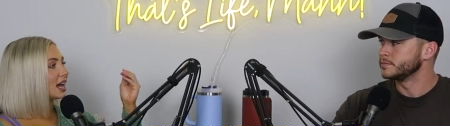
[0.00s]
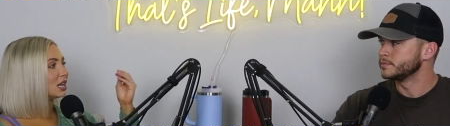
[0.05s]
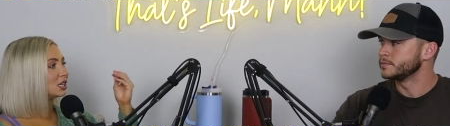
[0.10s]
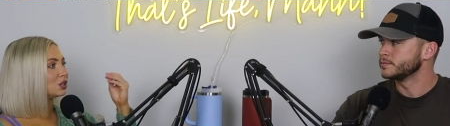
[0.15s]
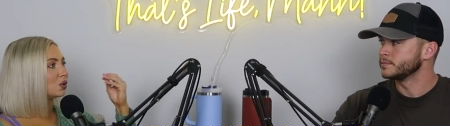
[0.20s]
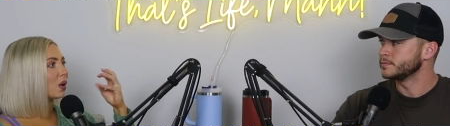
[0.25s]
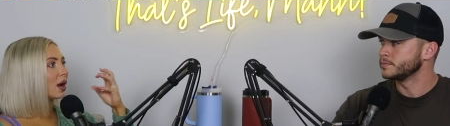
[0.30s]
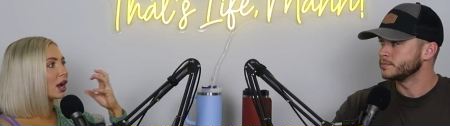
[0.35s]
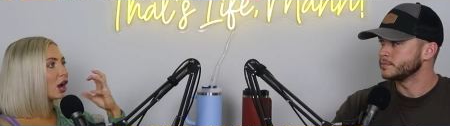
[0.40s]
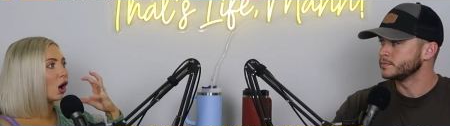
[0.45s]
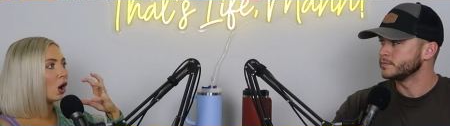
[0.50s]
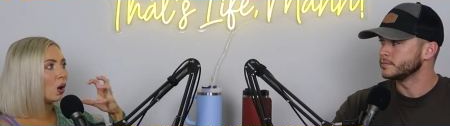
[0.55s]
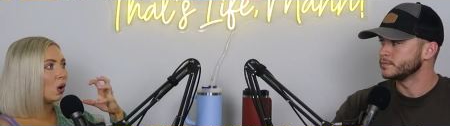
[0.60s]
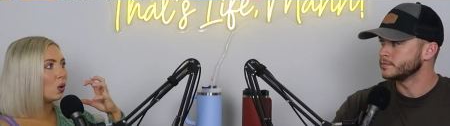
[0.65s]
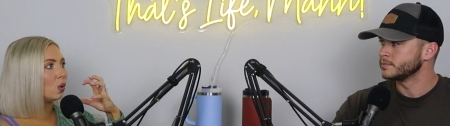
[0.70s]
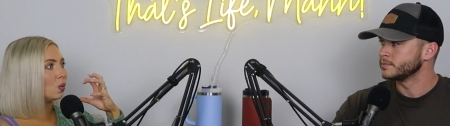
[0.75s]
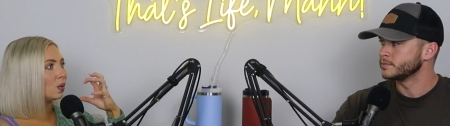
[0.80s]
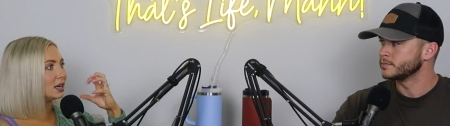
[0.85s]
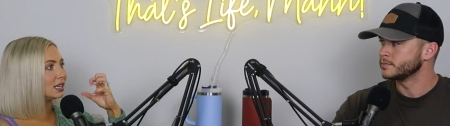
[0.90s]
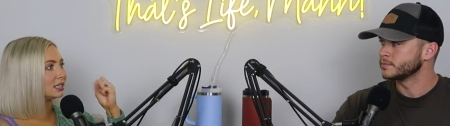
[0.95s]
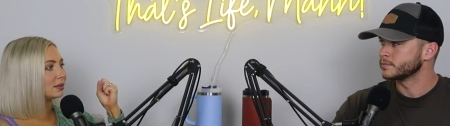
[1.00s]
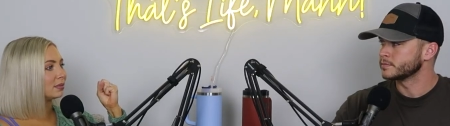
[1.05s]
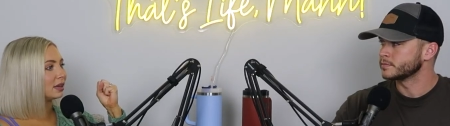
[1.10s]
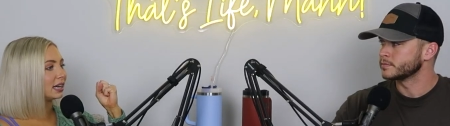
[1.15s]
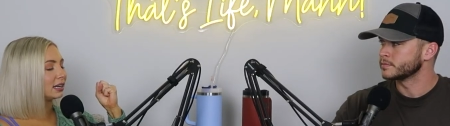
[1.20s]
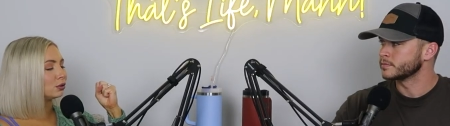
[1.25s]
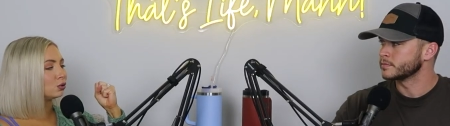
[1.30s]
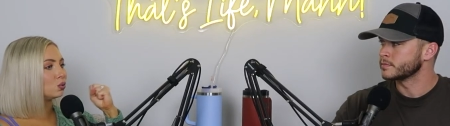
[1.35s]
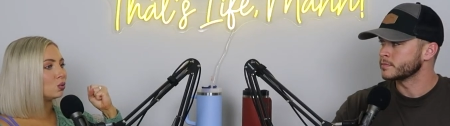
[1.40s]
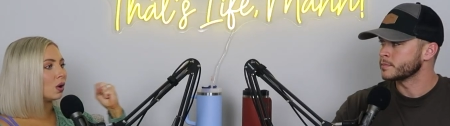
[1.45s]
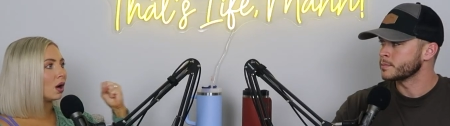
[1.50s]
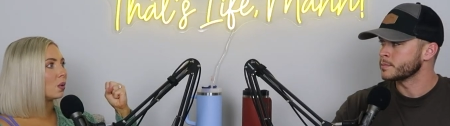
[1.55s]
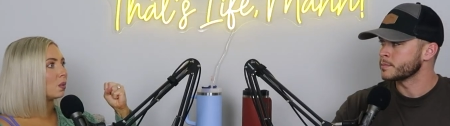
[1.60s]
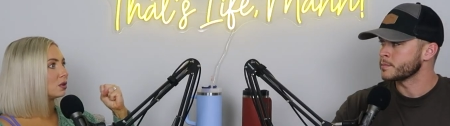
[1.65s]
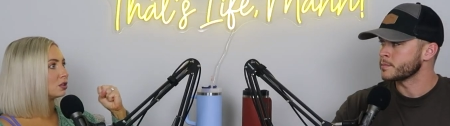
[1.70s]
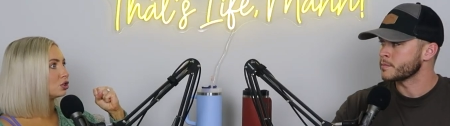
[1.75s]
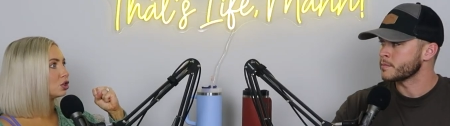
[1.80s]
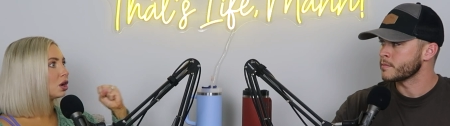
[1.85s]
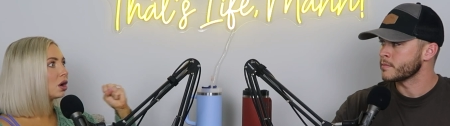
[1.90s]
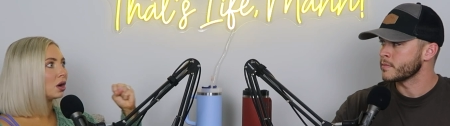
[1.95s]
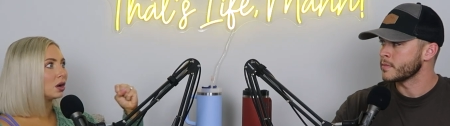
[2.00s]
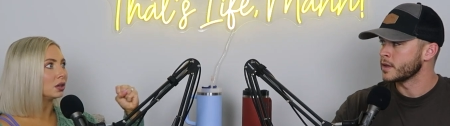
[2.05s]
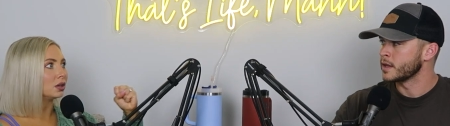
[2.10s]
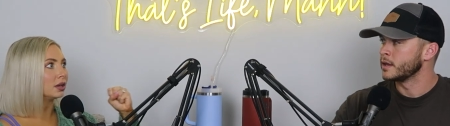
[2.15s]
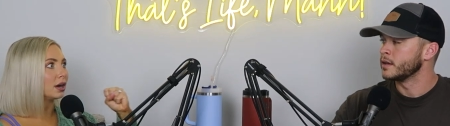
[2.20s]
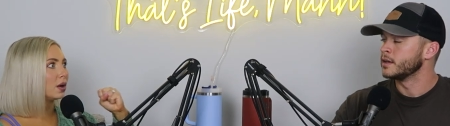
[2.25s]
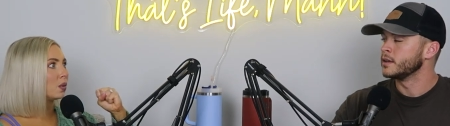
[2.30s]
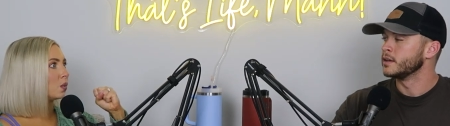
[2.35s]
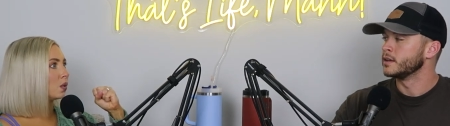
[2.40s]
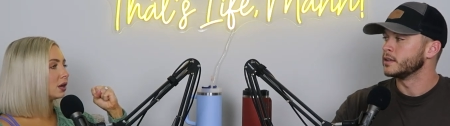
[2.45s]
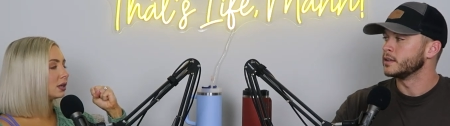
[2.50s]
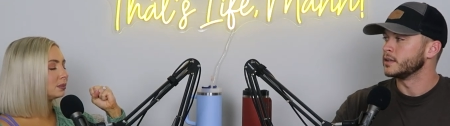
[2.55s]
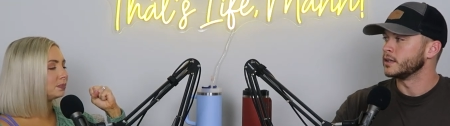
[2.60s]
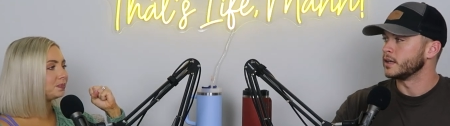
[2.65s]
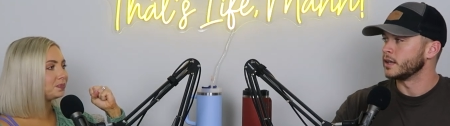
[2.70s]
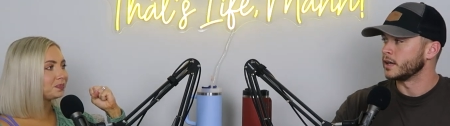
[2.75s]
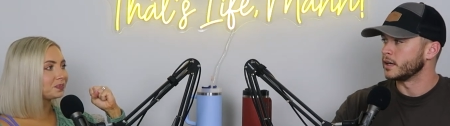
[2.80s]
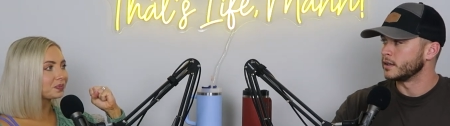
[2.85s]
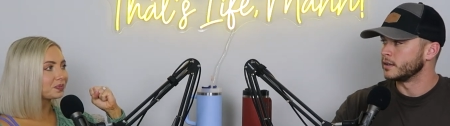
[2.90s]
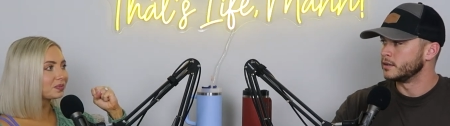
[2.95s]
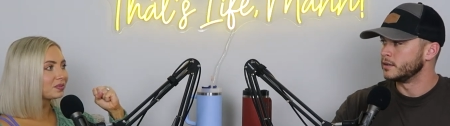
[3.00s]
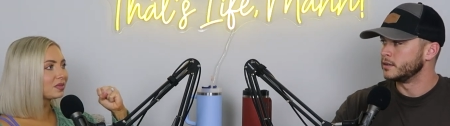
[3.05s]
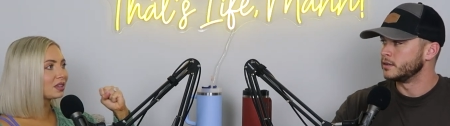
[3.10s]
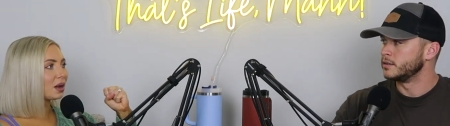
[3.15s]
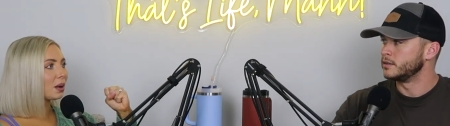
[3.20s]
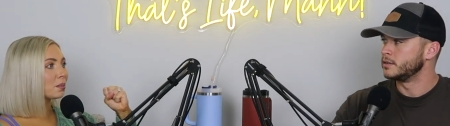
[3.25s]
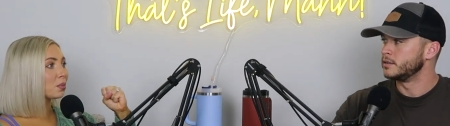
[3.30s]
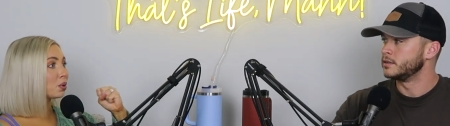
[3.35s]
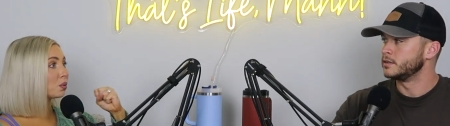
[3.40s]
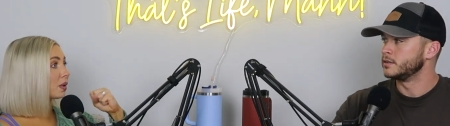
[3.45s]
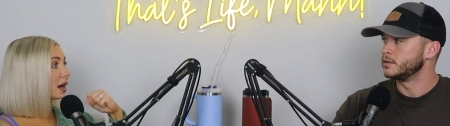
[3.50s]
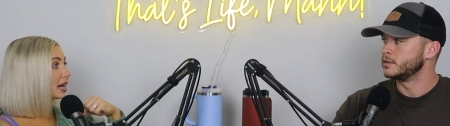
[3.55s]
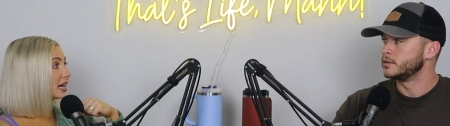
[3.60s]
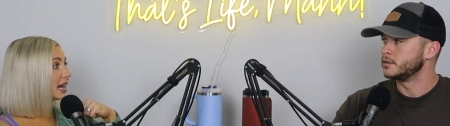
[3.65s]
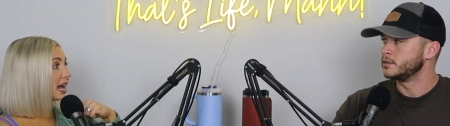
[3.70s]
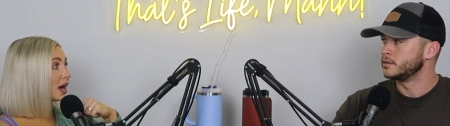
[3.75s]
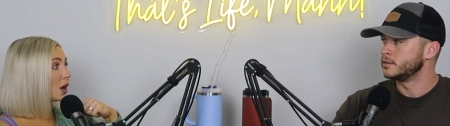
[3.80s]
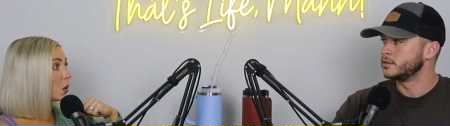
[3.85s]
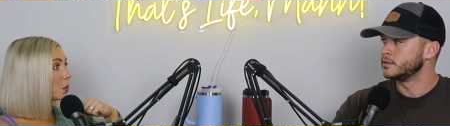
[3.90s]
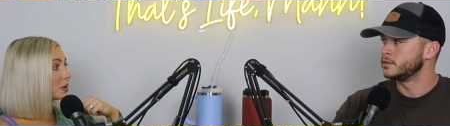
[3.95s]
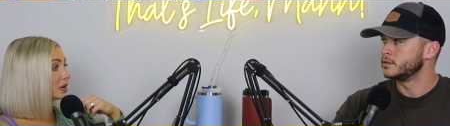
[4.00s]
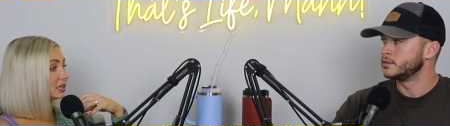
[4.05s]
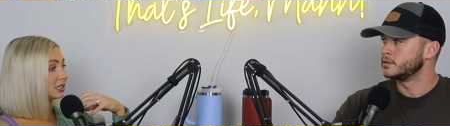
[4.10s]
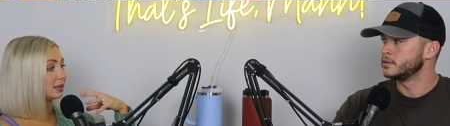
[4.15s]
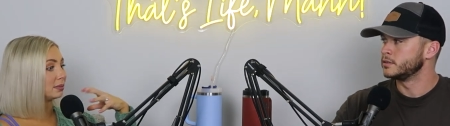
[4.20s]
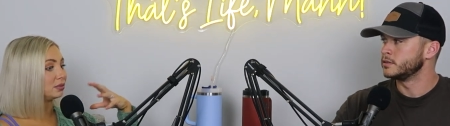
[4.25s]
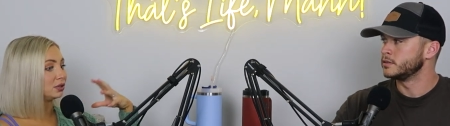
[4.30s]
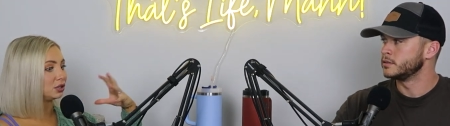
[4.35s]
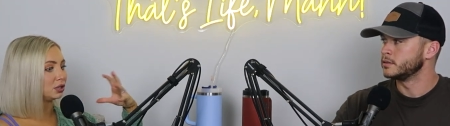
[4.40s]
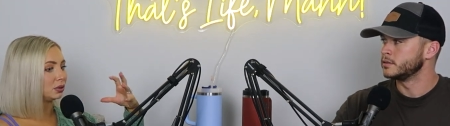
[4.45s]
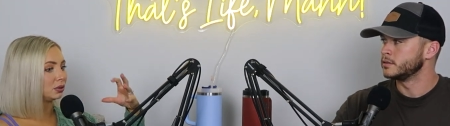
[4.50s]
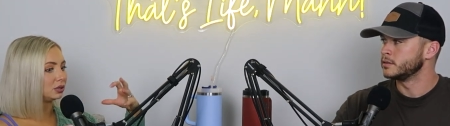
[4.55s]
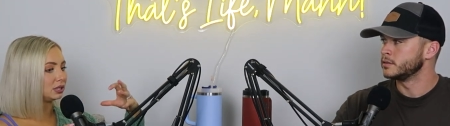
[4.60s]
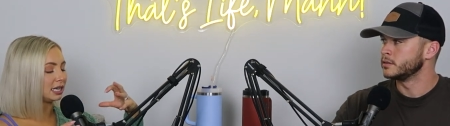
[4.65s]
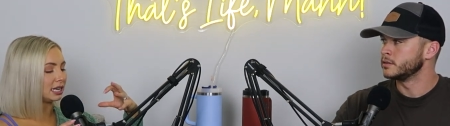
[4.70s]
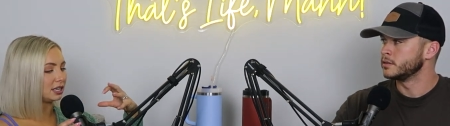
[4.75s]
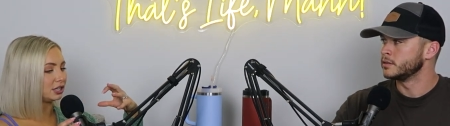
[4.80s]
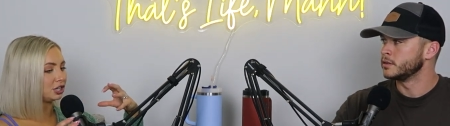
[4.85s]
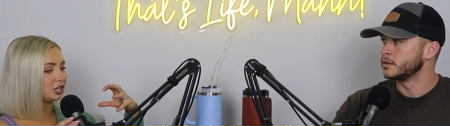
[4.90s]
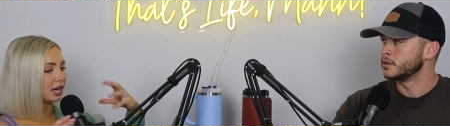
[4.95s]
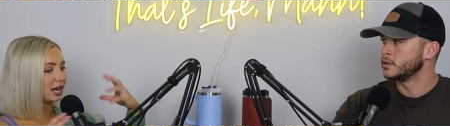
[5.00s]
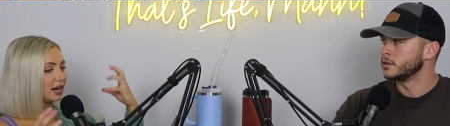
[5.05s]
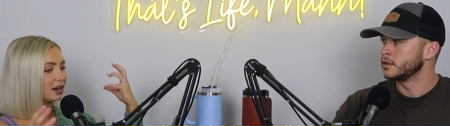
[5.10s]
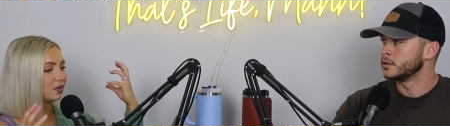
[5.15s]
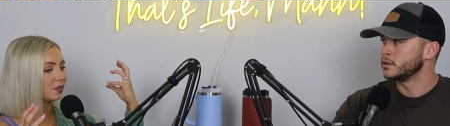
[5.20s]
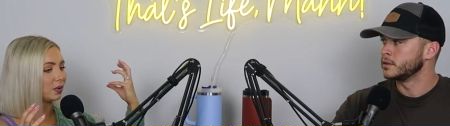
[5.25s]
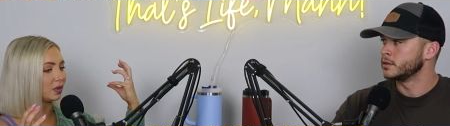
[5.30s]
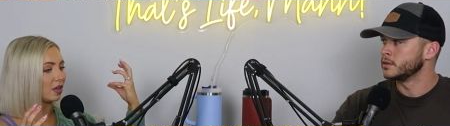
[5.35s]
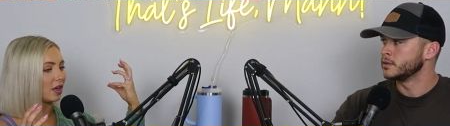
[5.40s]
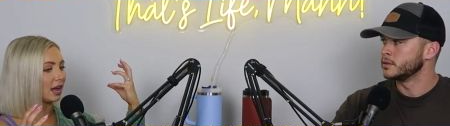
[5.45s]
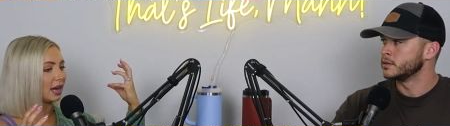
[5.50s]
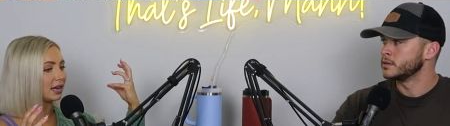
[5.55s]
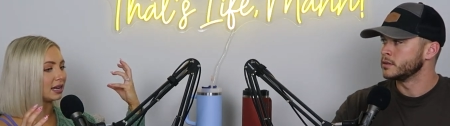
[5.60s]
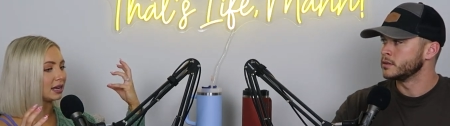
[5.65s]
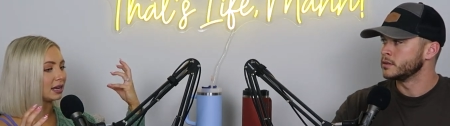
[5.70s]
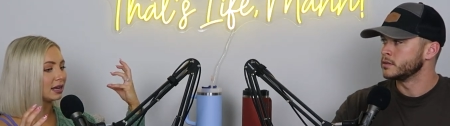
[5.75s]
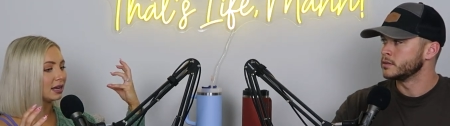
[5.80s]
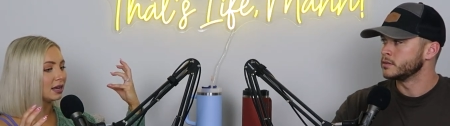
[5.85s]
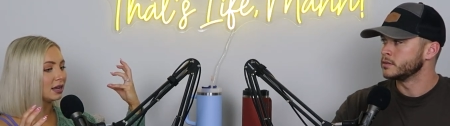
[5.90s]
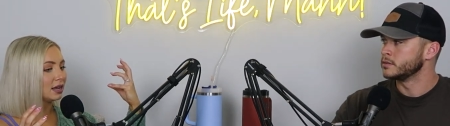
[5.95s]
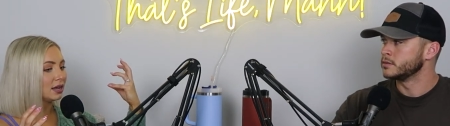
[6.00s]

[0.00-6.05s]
Speaker 1: And so I always am like, oh, I want chocolate. I want. Yeah. But right now, because I'm so satiated with like